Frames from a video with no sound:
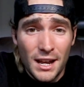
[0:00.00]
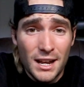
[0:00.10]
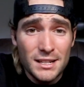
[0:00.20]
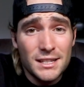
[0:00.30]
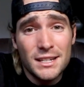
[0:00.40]

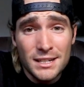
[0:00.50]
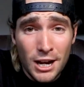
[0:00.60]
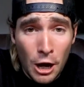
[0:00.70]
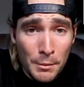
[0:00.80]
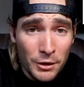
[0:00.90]
is this
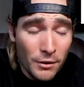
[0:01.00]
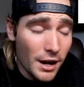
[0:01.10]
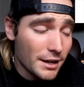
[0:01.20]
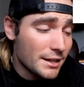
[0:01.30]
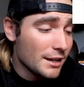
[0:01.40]
comment
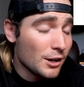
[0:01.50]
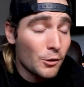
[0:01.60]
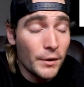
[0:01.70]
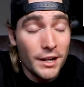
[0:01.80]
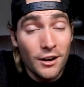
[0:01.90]
right here.
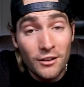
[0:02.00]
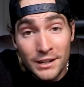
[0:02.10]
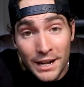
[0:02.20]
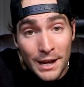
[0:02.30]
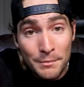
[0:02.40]
We are
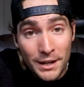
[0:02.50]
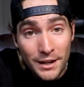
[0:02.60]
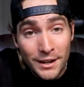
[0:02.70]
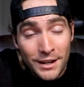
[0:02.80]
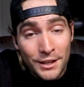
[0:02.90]
naming